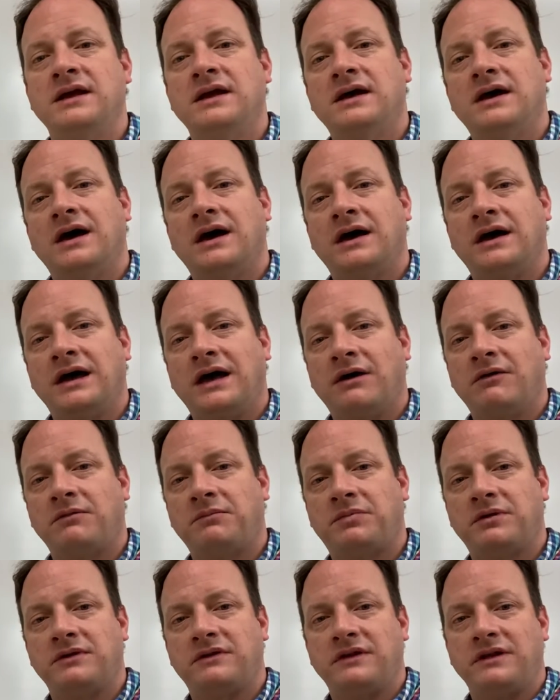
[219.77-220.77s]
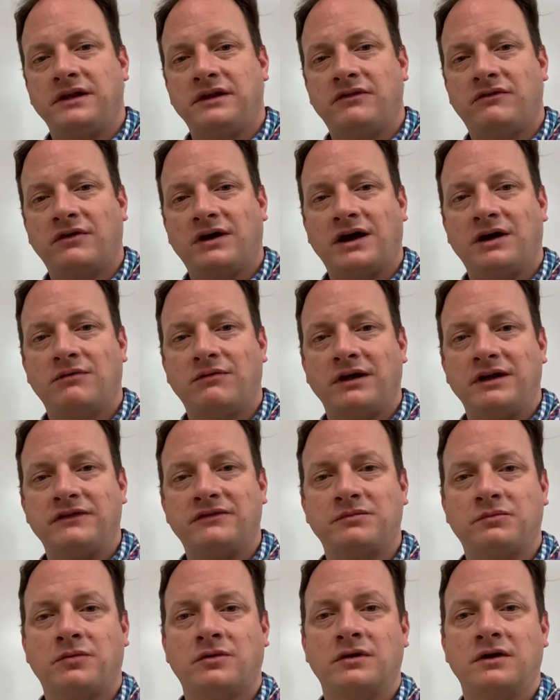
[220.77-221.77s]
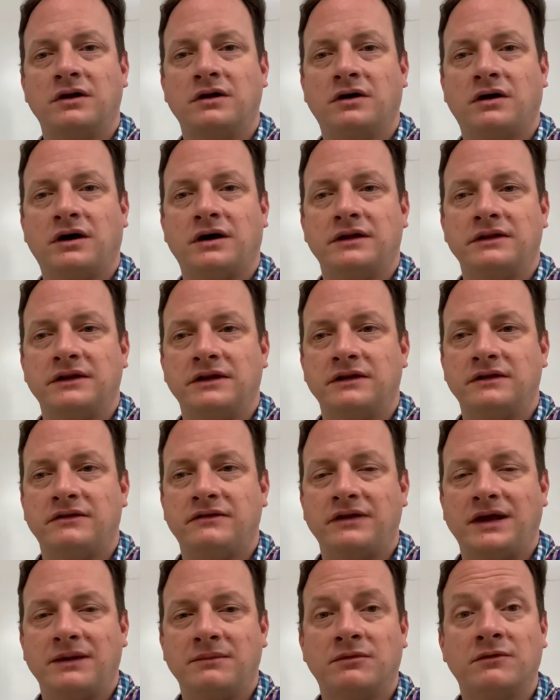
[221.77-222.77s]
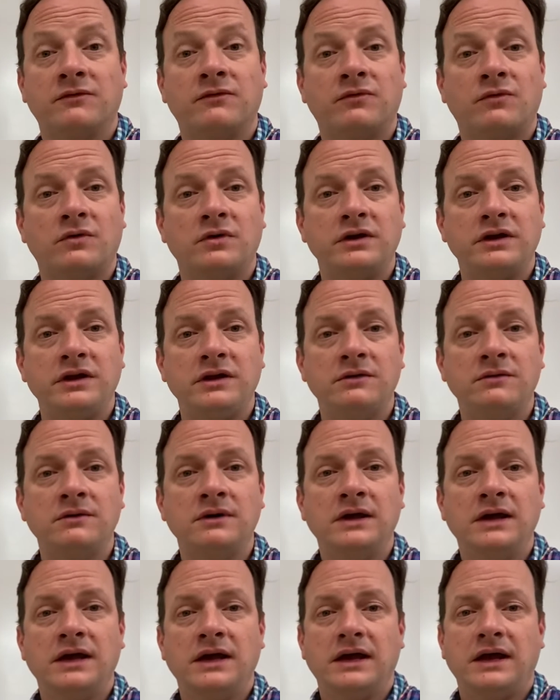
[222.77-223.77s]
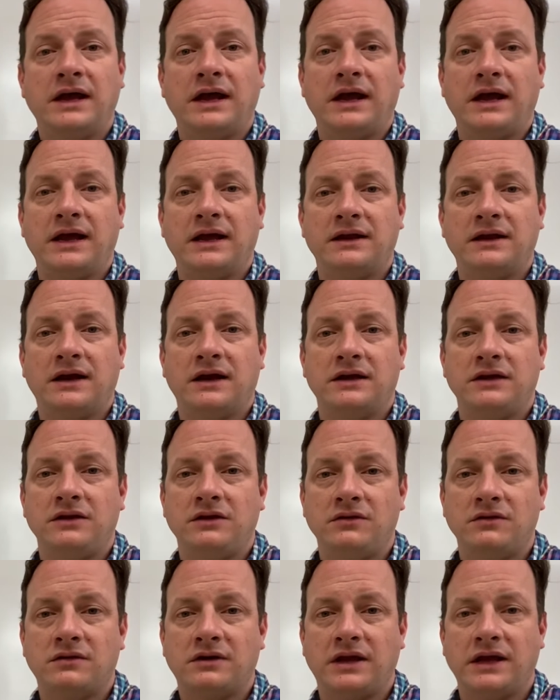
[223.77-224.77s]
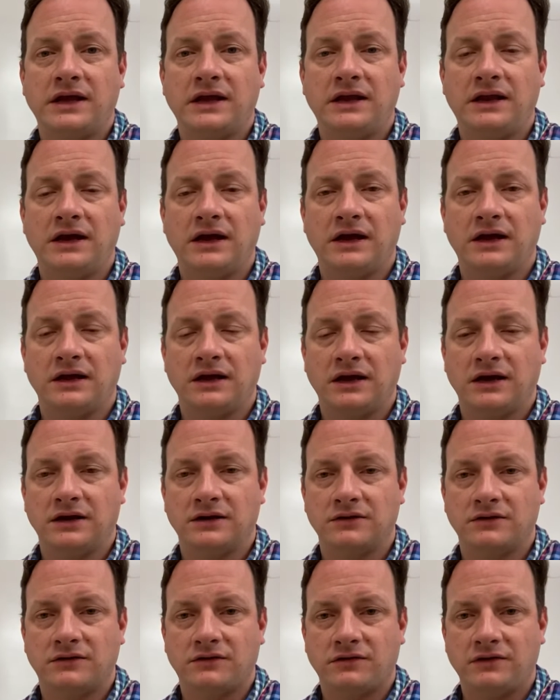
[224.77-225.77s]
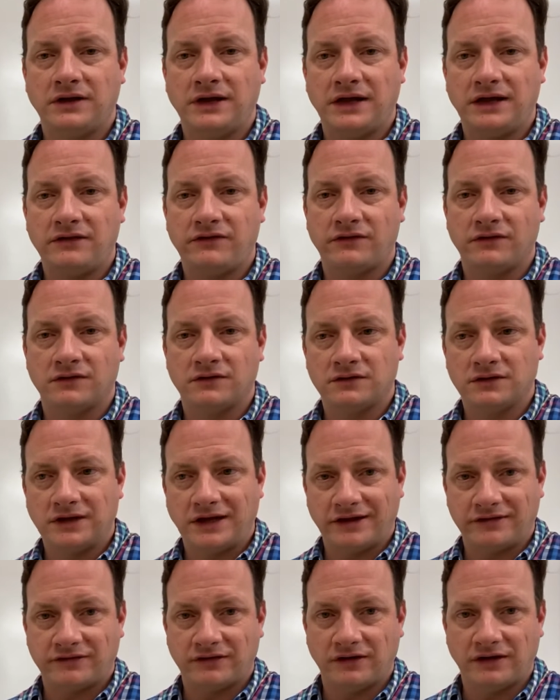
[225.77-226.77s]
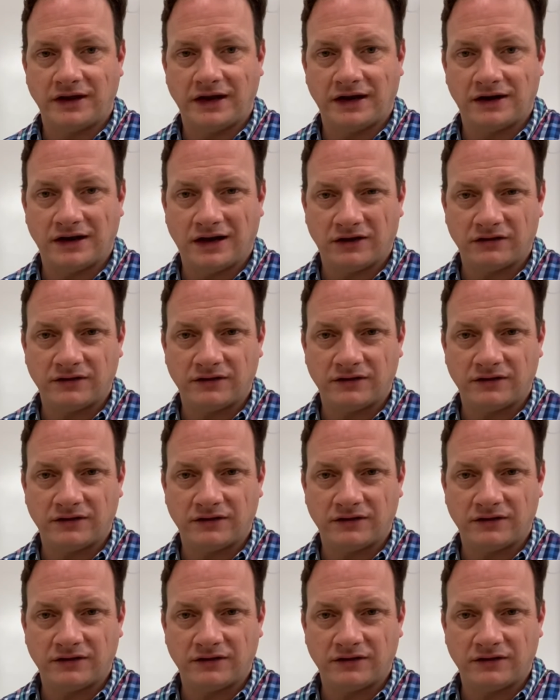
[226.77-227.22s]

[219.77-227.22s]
I would put the dry erase board on the table for you, and you could create your lesson there.